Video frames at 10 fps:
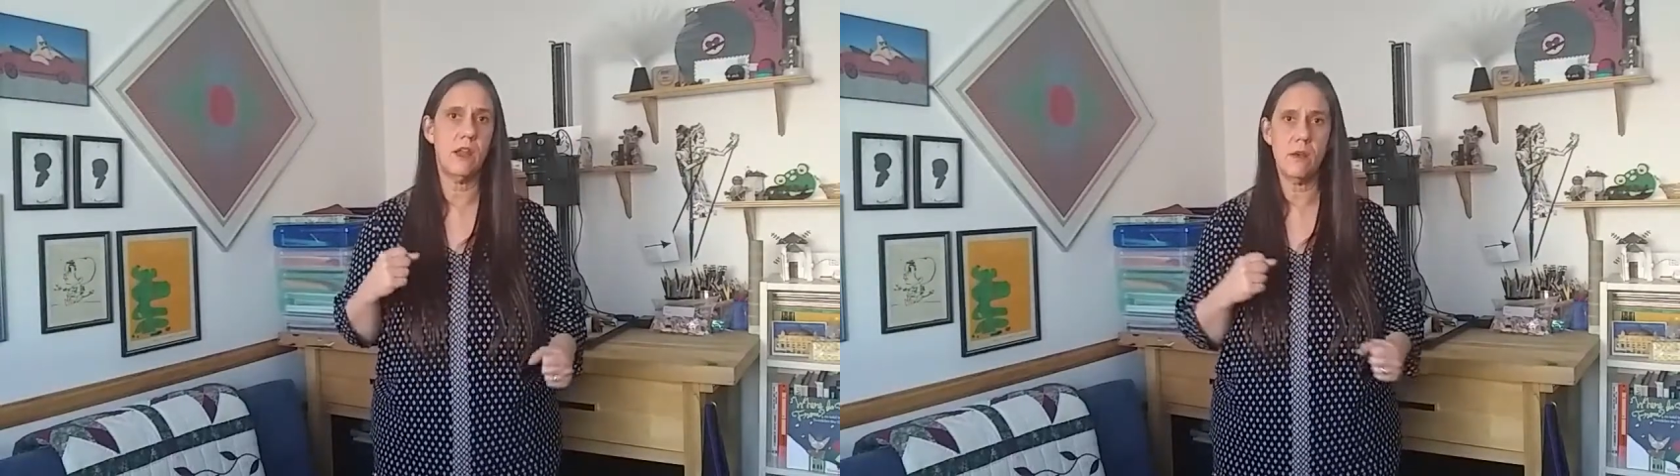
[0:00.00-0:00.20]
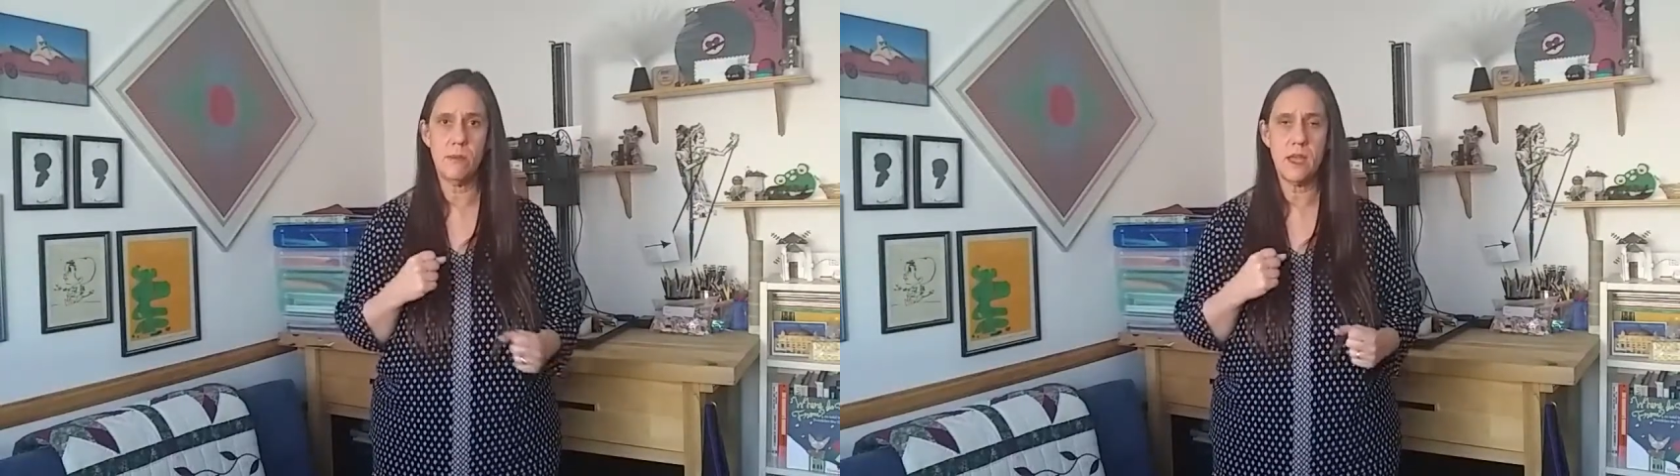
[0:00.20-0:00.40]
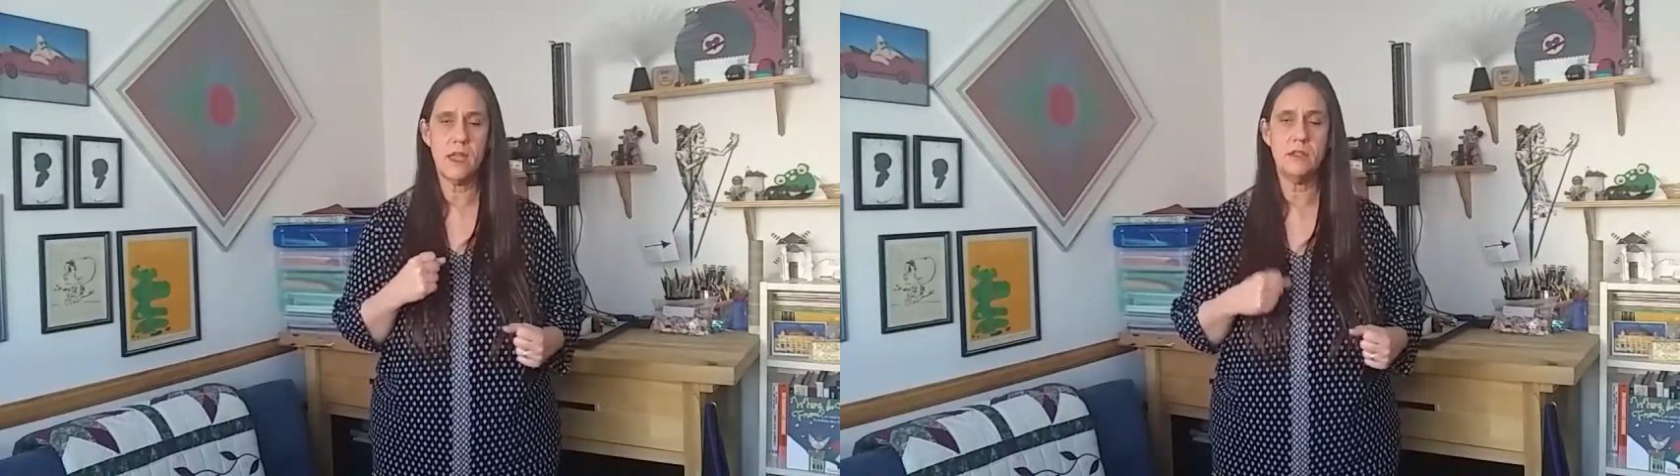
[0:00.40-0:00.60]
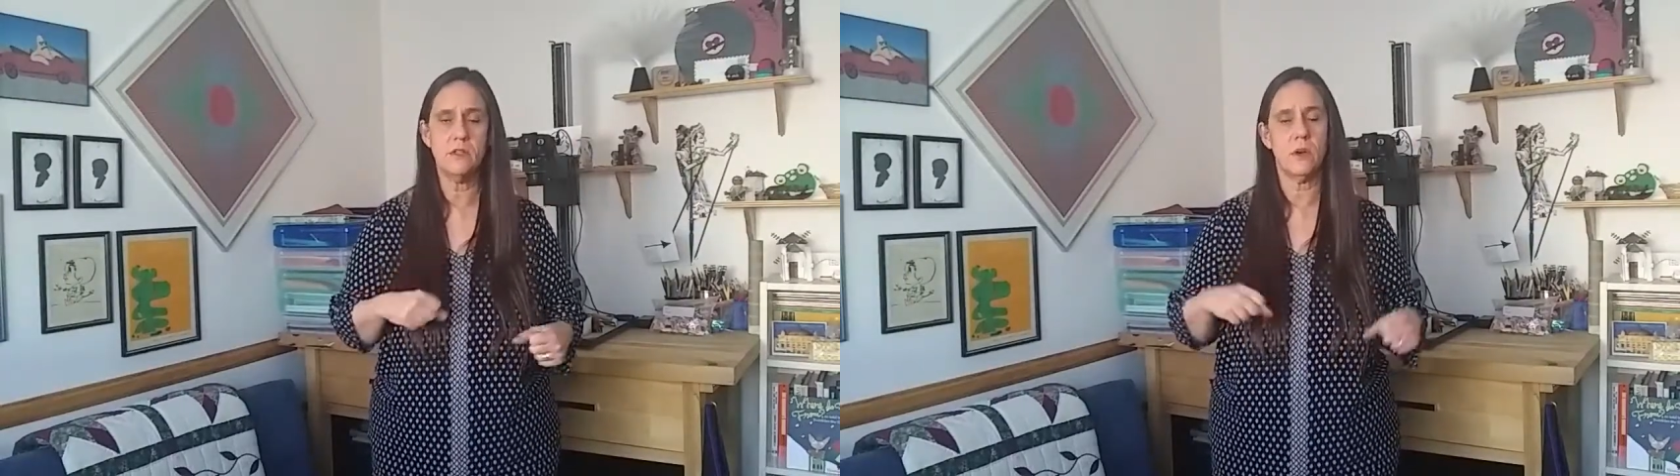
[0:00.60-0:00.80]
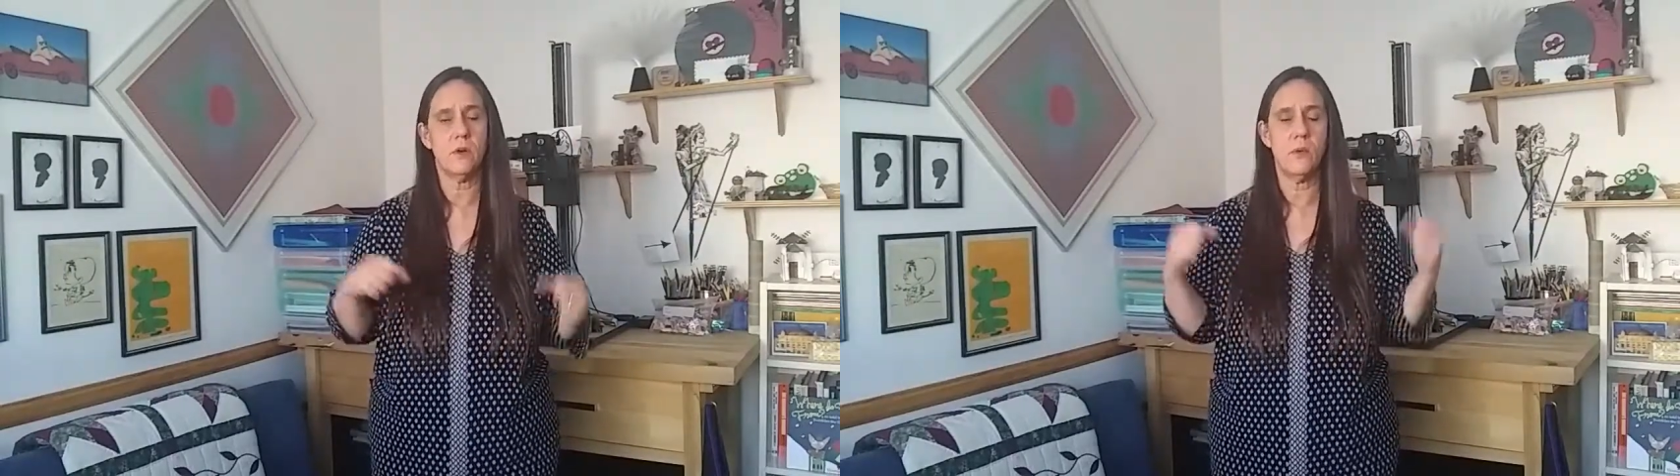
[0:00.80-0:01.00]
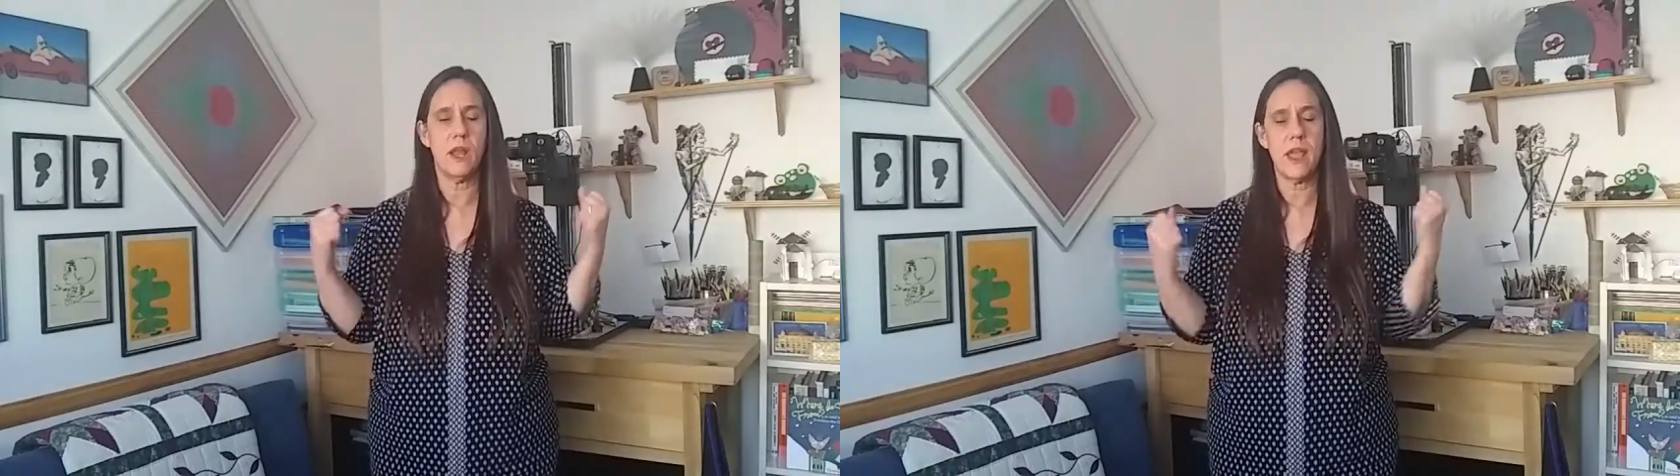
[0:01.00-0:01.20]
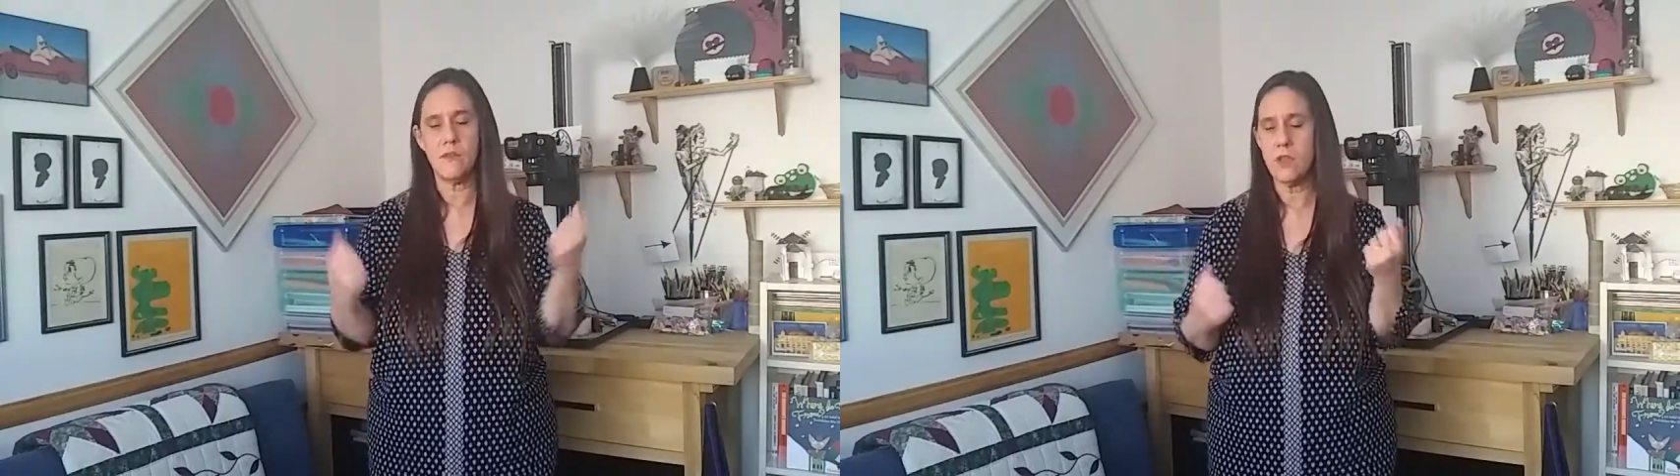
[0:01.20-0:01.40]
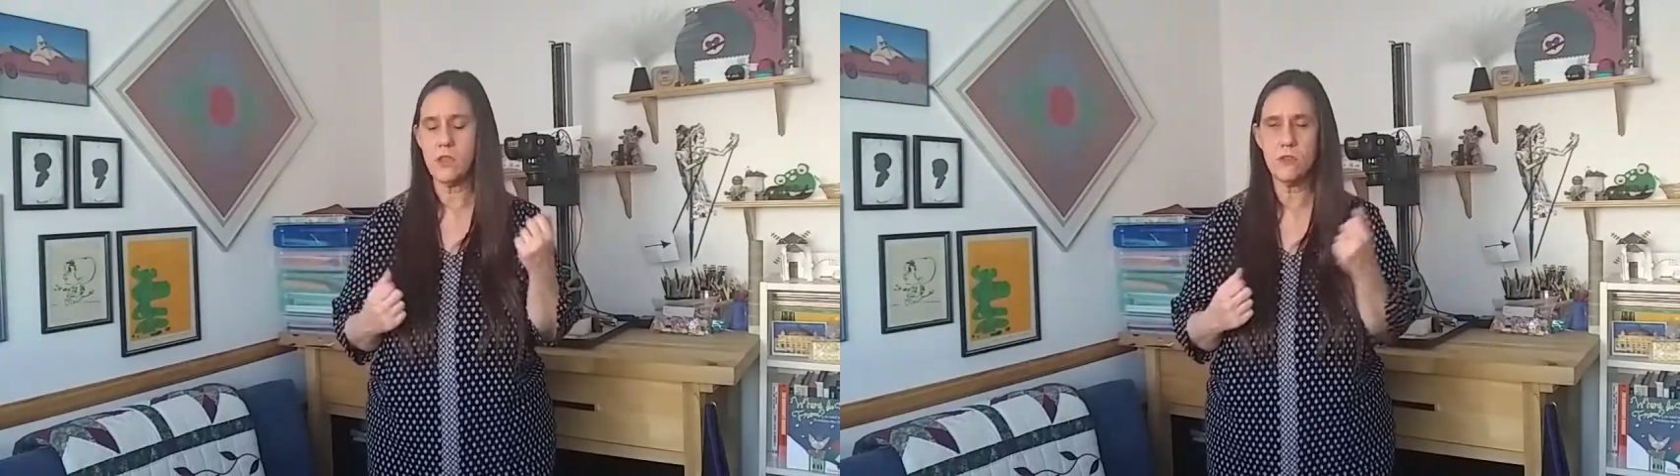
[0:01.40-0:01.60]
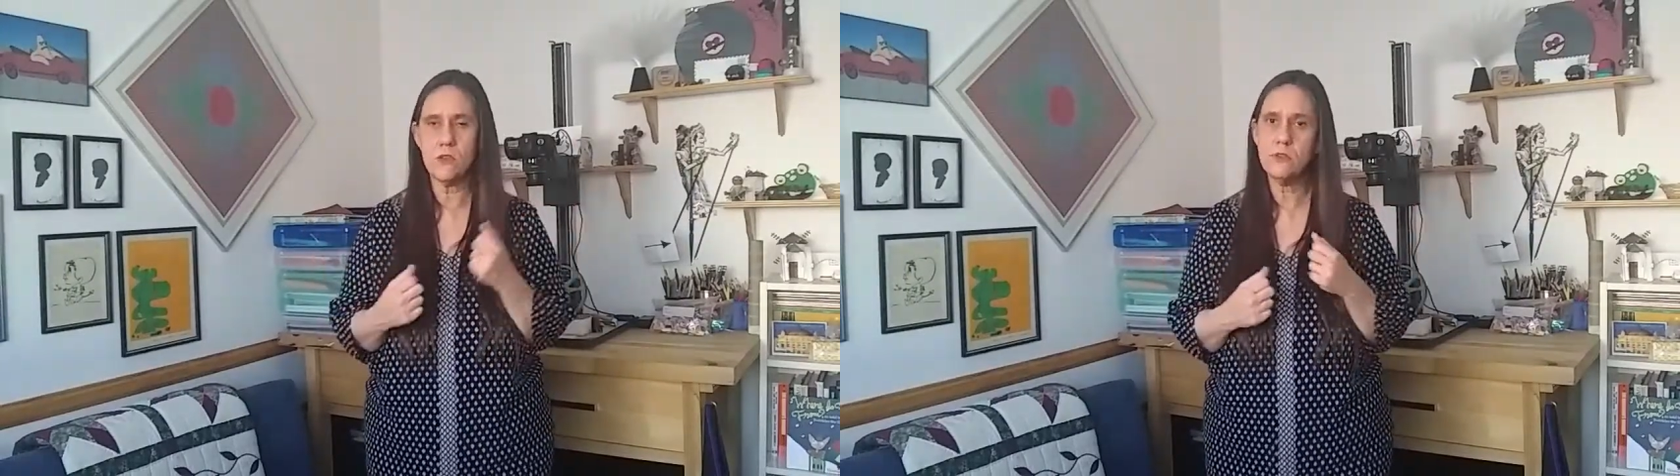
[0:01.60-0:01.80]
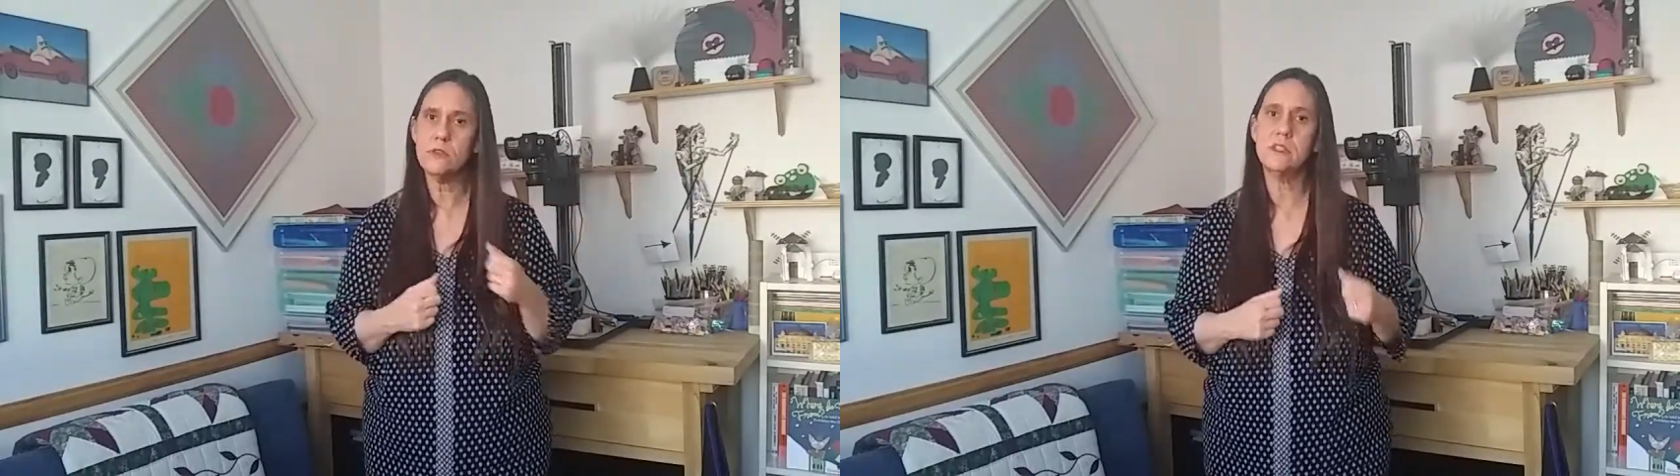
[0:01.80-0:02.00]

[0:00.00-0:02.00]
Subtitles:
earbuds or whatever you use